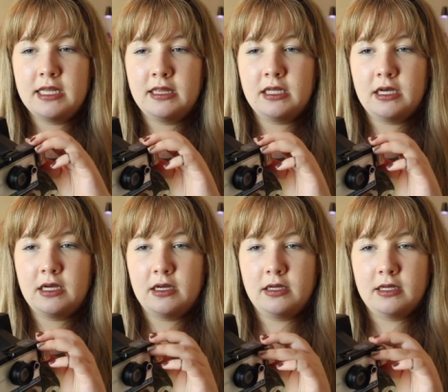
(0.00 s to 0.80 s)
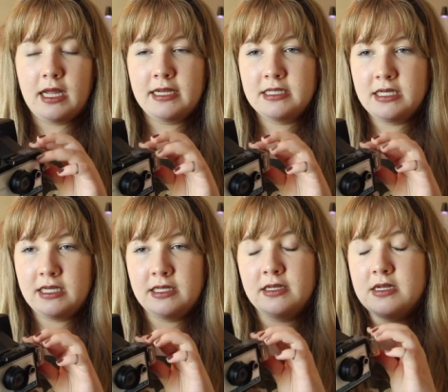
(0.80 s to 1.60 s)
in the
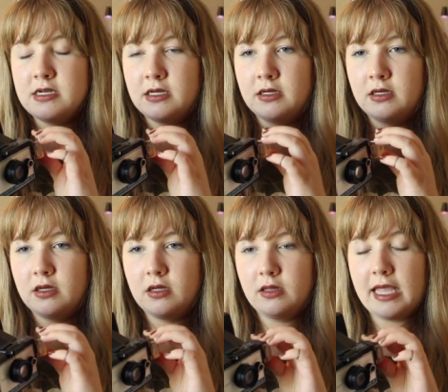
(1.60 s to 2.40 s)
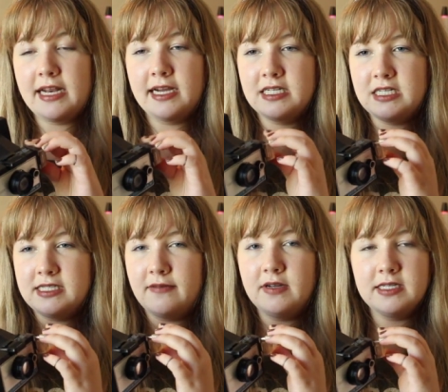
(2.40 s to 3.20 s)
19 late
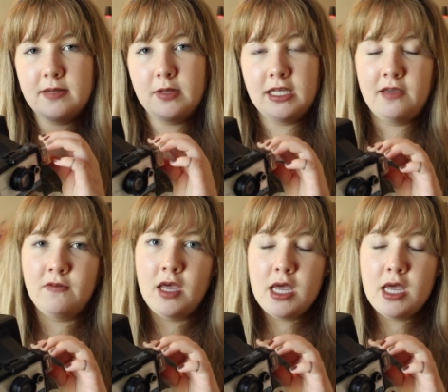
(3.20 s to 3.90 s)
1970s, I believe,